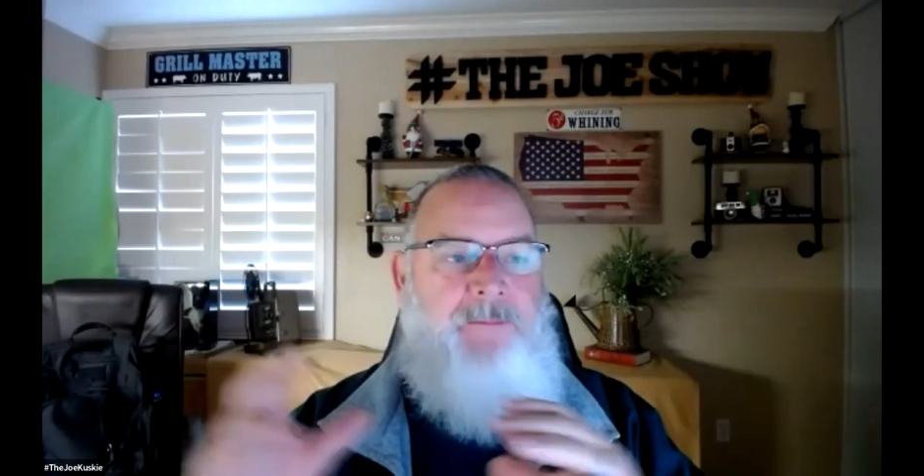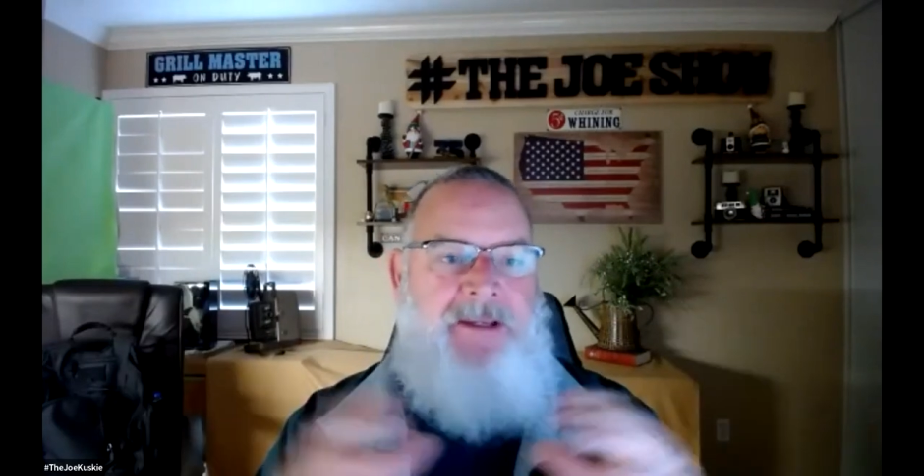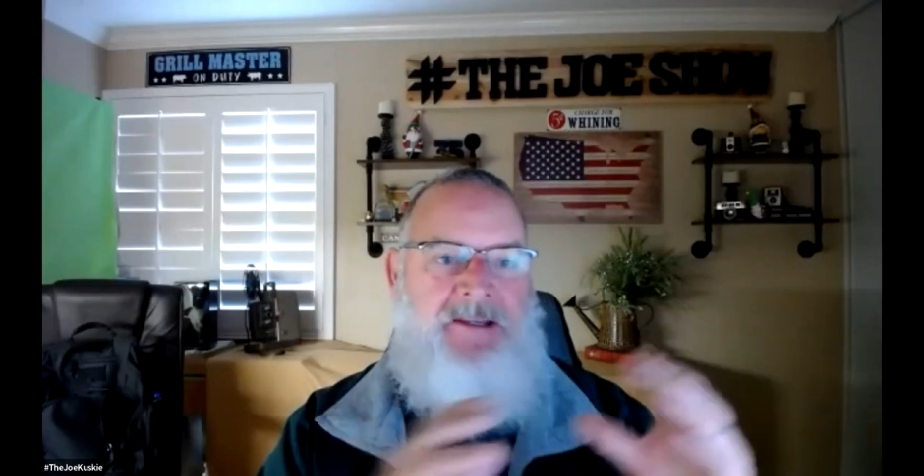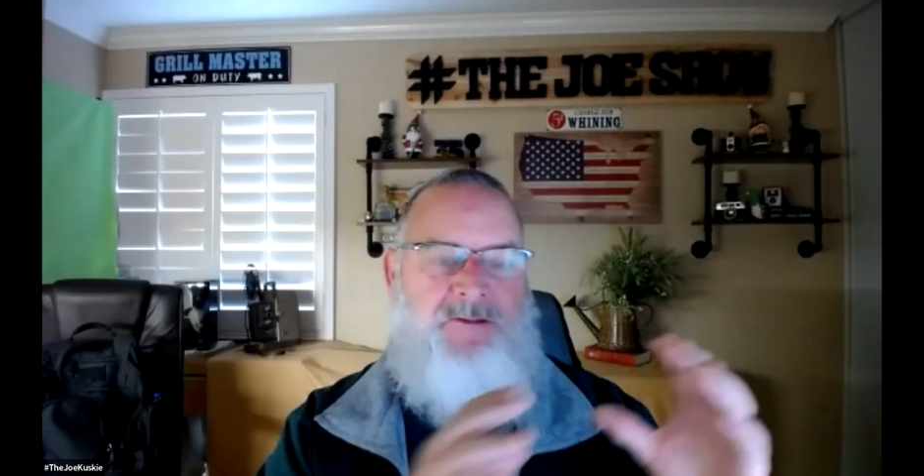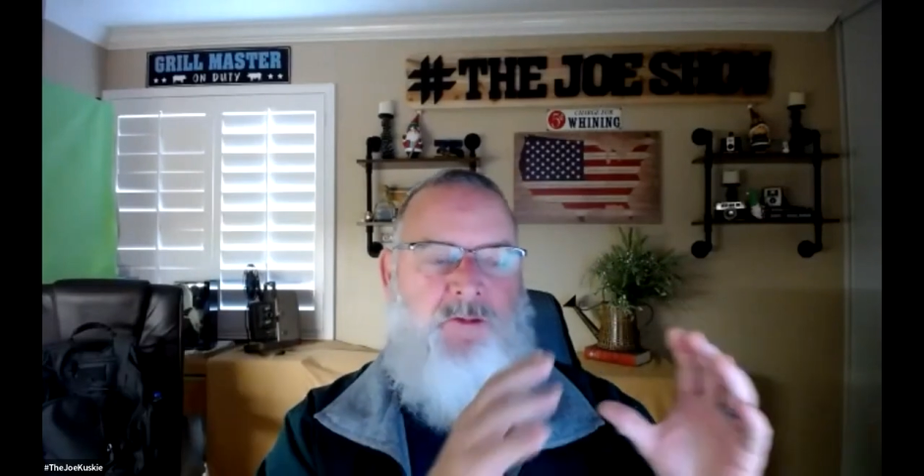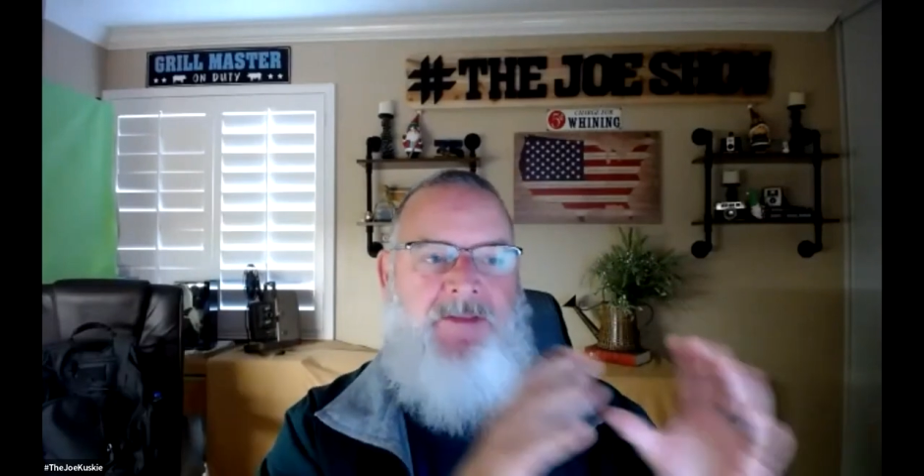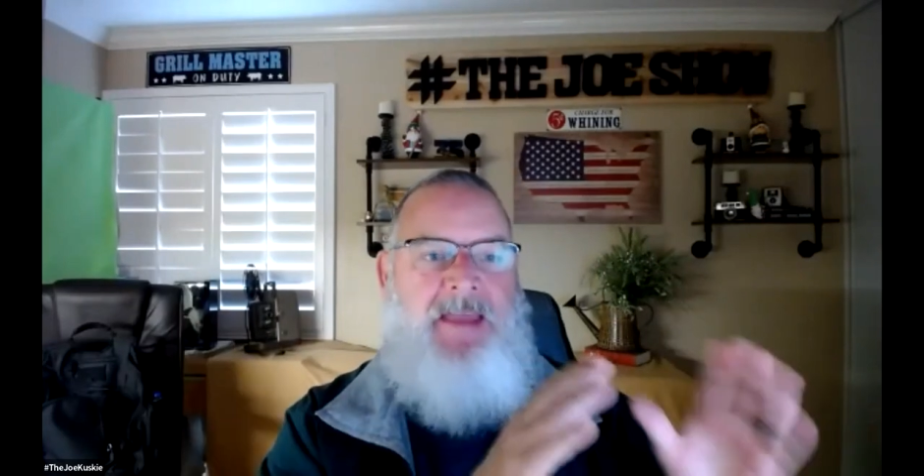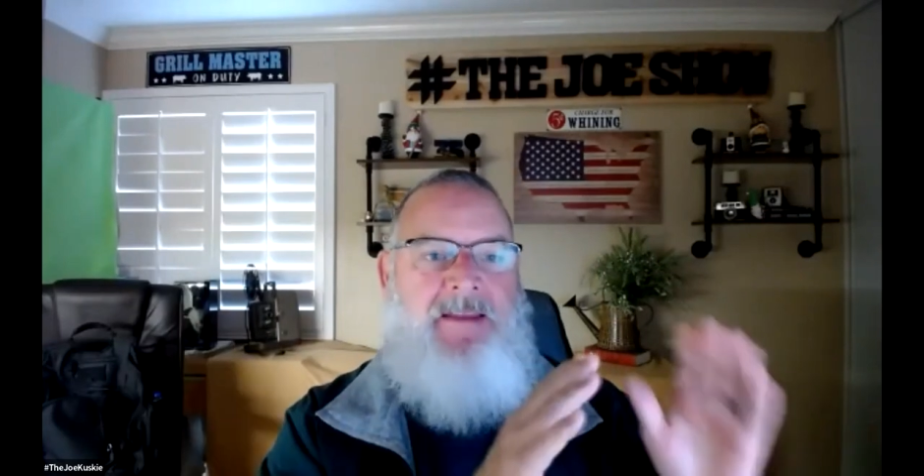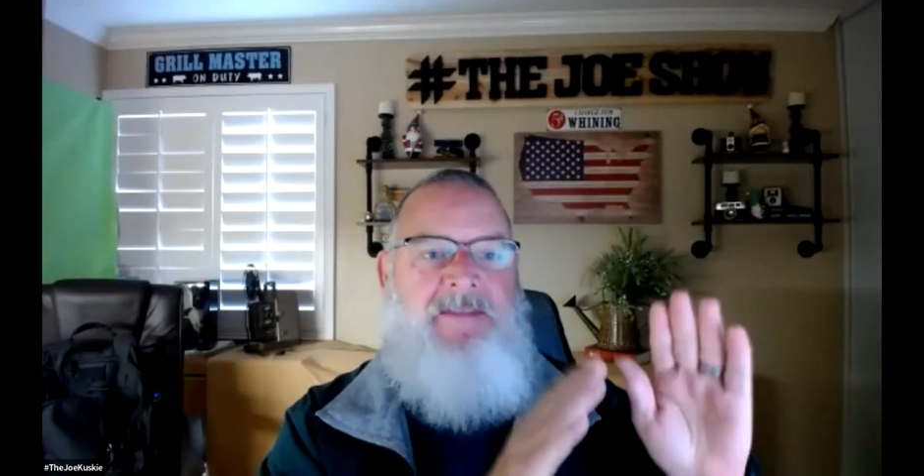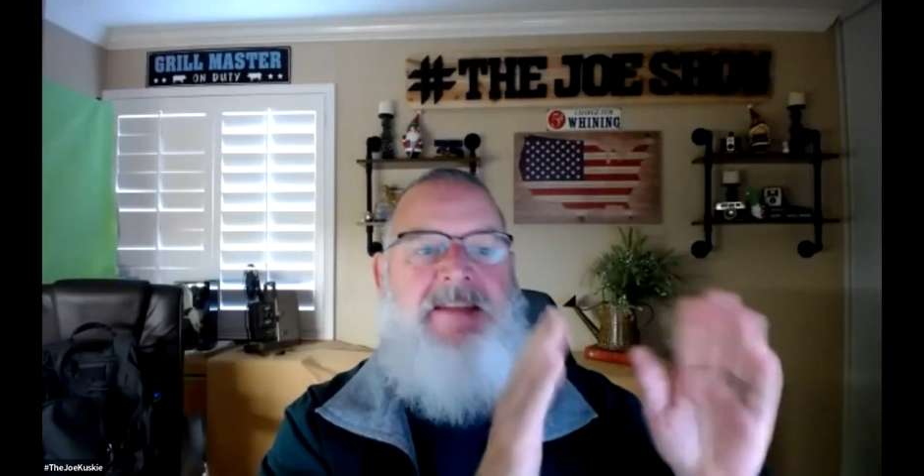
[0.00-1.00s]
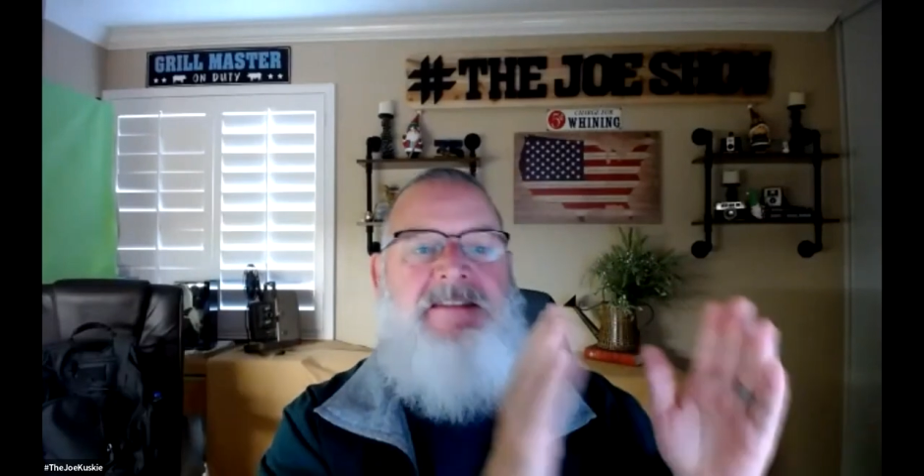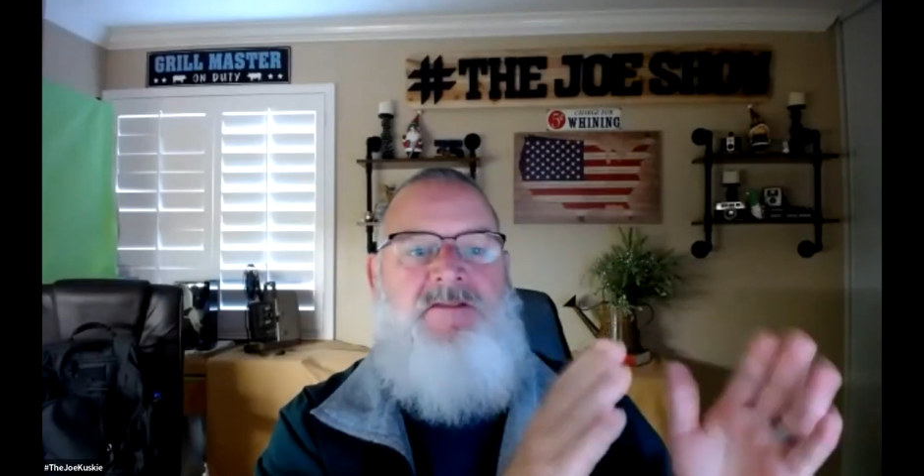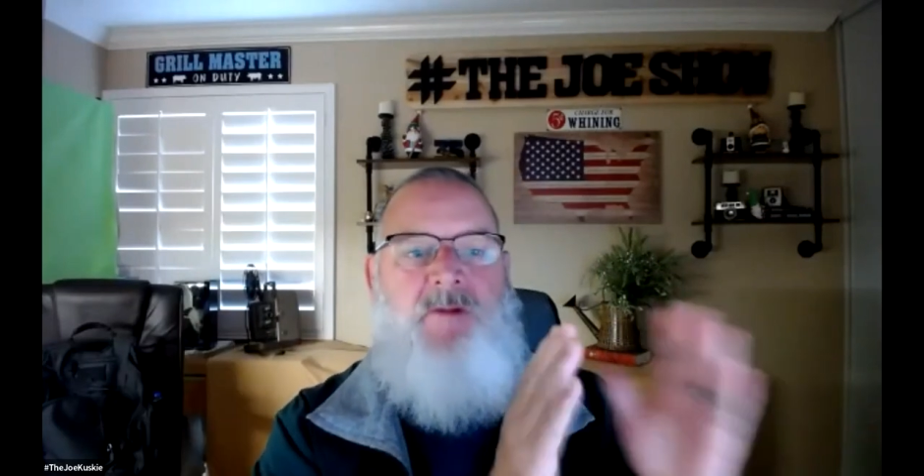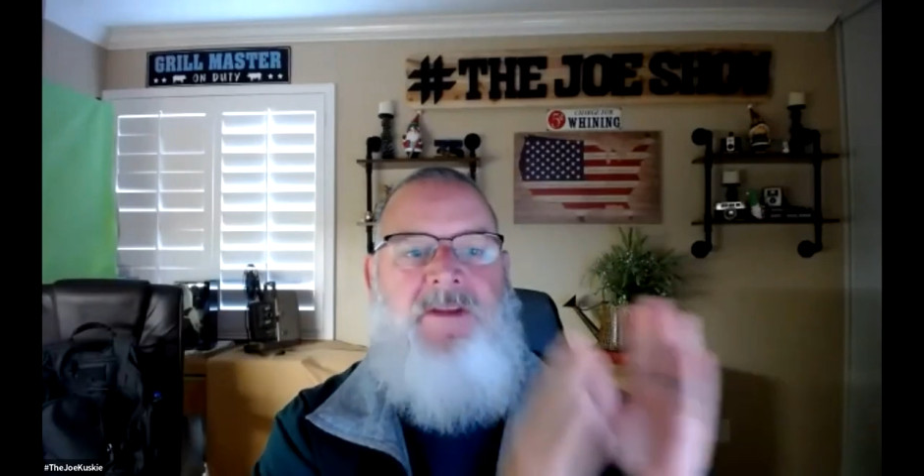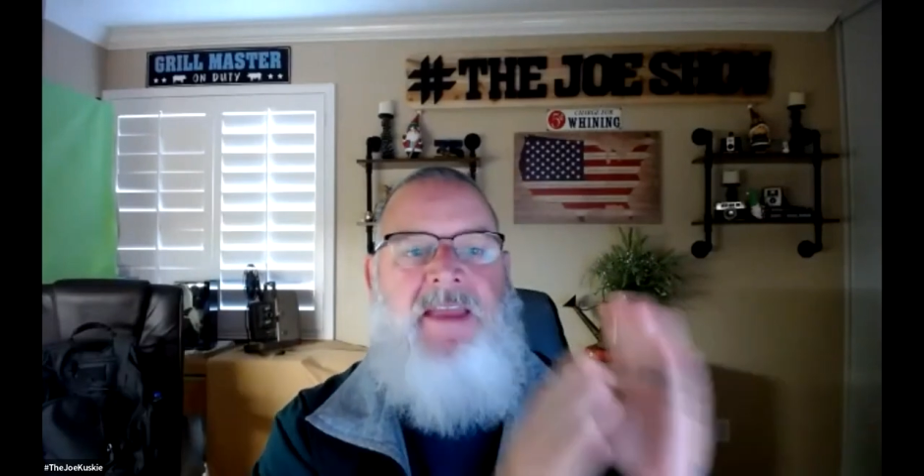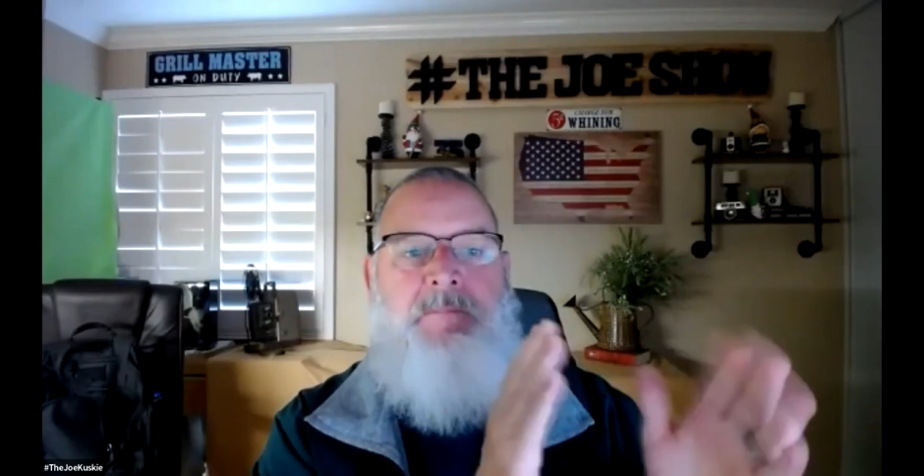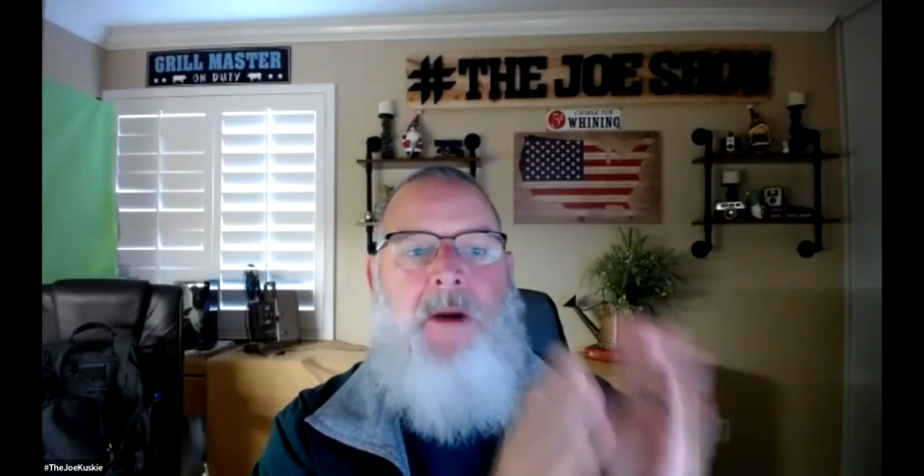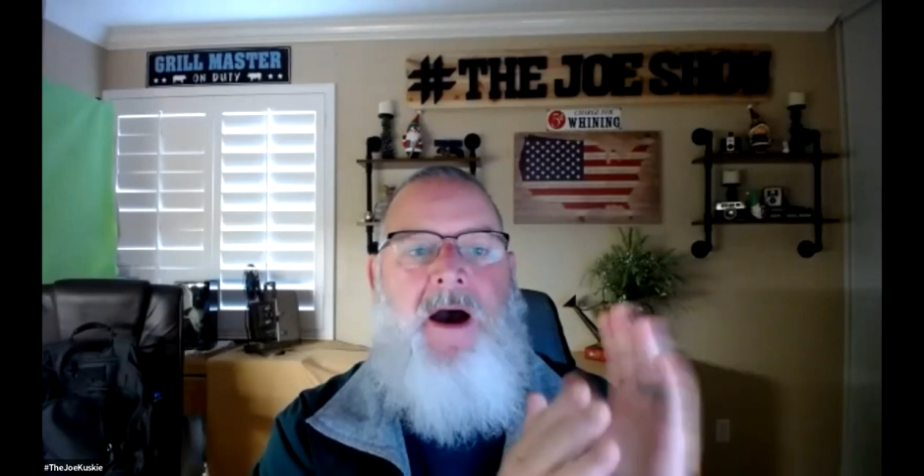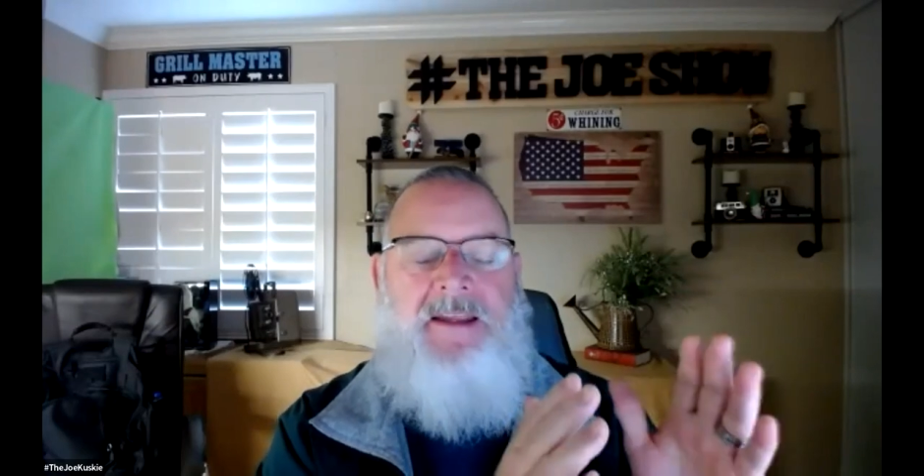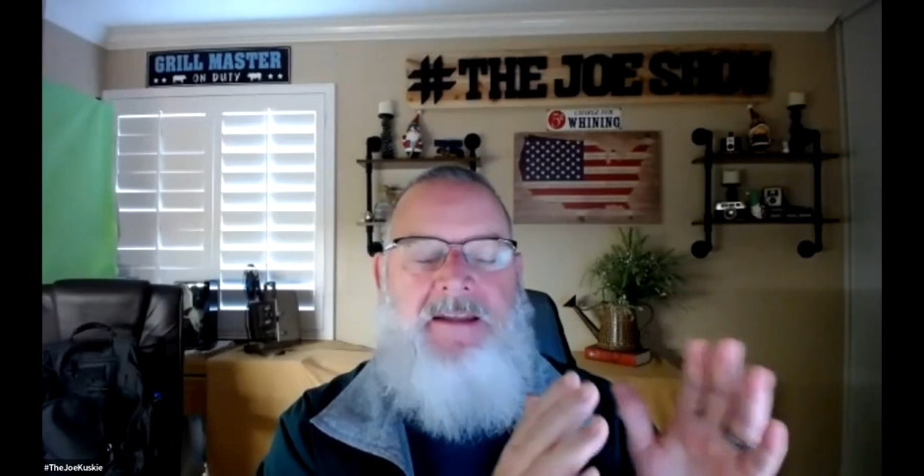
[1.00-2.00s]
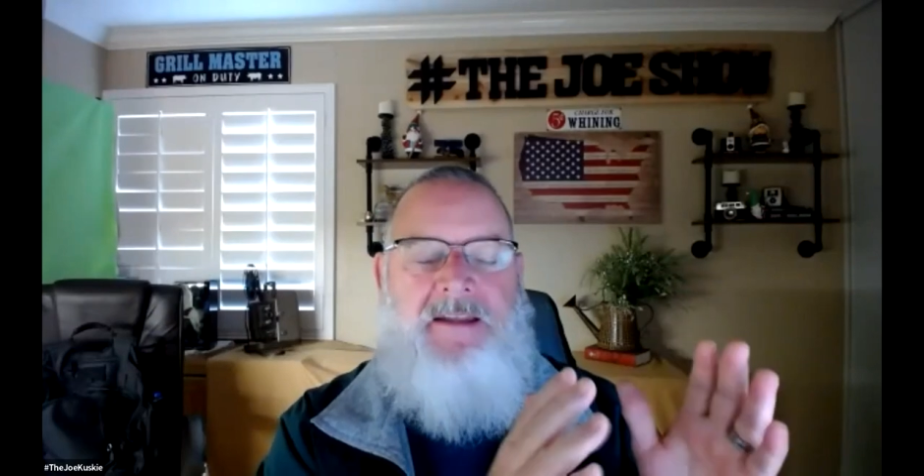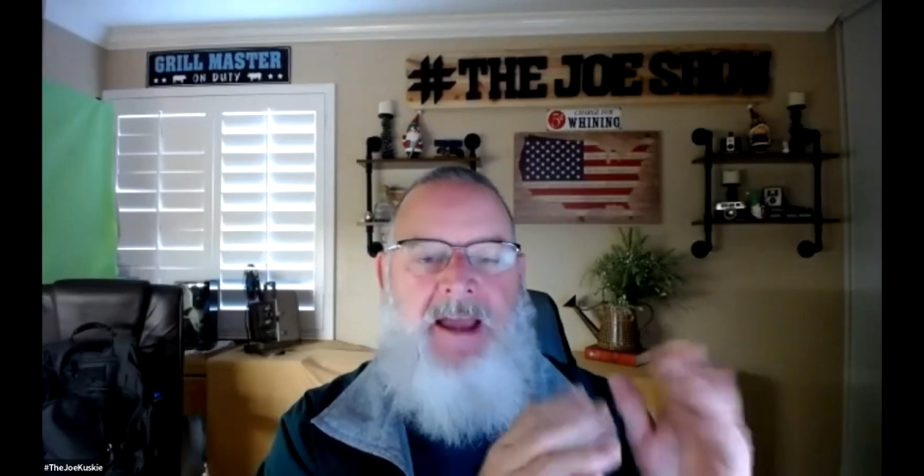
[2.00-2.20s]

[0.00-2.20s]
because and this is when they bought it,